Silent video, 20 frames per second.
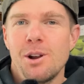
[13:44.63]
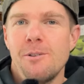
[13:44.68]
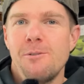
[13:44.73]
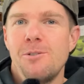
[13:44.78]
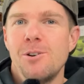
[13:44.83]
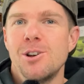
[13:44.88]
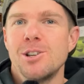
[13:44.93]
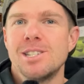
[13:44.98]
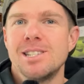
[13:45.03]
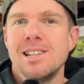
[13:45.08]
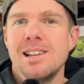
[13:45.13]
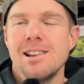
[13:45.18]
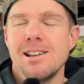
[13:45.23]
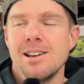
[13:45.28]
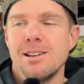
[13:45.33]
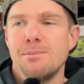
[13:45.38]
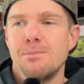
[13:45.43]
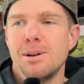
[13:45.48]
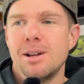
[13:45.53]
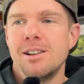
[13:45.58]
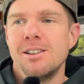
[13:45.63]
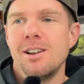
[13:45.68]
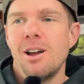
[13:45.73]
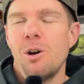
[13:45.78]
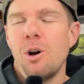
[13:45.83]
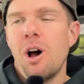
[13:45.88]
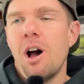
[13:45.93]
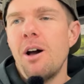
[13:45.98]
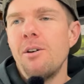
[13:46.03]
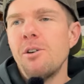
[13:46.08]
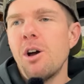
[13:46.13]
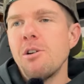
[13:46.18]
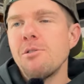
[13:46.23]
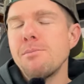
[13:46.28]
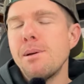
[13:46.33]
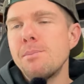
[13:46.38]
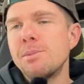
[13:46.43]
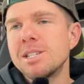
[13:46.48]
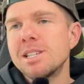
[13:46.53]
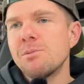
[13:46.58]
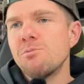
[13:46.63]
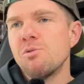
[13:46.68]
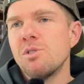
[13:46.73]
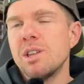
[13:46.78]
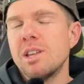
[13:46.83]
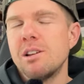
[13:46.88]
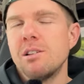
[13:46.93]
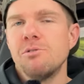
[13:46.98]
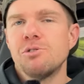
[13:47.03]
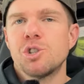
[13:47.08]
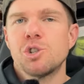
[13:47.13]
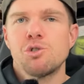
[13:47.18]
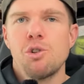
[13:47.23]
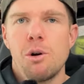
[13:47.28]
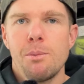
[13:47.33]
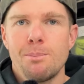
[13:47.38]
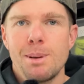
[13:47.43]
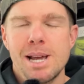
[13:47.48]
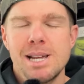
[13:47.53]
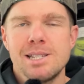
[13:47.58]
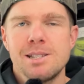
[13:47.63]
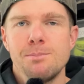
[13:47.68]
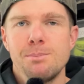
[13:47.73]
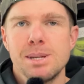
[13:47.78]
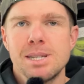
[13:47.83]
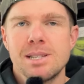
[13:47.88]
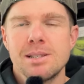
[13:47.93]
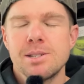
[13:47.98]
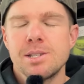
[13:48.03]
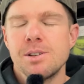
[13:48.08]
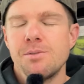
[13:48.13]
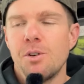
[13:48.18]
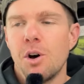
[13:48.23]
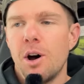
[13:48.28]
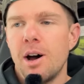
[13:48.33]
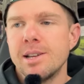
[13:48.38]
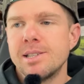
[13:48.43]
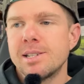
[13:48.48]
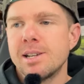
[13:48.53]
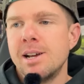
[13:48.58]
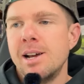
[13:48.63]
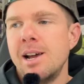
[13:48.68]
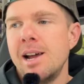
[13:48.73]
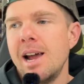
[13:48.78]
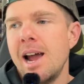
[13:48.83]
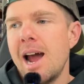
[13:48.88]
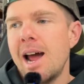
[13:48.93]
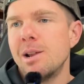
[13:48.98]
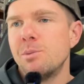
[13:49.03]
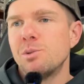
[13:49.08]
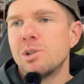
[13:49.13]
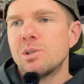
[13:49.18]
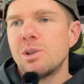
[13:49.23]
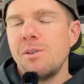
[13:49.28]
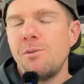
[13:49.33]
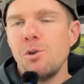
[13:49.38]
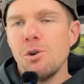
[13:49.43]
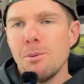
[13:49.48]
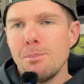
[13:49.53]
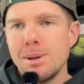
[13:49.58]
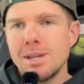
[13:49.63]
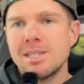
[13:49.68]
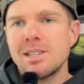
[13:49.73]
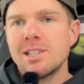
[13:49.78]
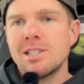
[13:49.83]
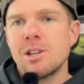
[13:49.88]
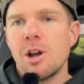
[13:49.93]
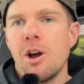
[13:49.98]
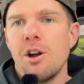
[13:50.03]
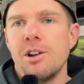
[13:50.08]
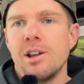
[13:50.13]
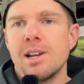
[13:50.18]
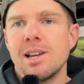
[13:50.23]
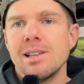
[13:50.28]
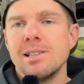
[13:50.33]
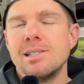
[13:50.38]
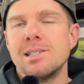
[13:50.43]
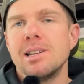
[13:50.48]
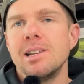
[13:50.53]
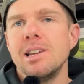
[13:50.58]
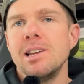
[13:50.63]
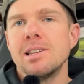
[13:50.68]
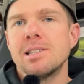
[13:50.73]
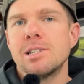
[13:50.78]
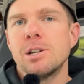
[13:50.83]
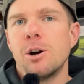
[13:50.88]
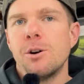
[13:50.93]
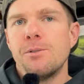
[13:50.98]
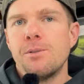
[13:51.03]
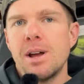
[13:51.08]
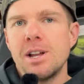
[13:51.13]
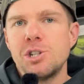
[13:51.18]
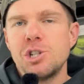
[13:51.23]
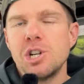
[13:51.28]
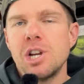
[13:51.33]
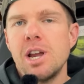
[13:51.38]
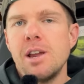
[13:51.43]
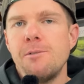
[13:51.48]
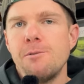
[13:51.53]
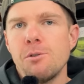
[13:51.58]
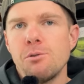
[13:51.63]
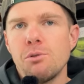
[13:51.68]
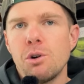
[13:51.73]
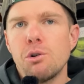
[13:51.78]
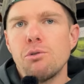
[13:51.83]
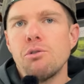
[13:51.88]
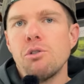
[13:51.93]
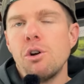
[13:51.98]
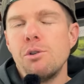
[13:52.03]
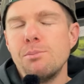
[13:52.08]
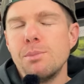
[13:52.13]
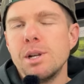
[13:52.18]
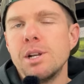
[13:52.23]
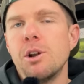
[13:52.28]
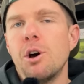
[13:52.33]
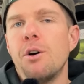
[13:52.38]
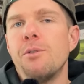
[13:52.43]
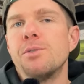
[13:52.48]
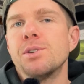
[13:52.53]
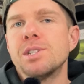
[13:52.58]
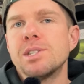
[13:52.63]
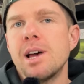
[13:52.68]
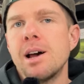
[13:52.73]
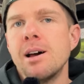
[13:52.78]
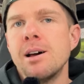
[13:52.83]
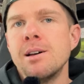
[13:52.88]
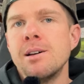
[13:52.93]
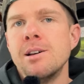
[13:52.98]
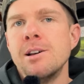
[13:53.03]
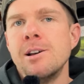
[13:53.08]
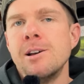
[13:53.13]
when I first did it, but I, I, remember some really strong piece of business advice. And it was if you're a business owner, consider yourself a chief recruitment officer.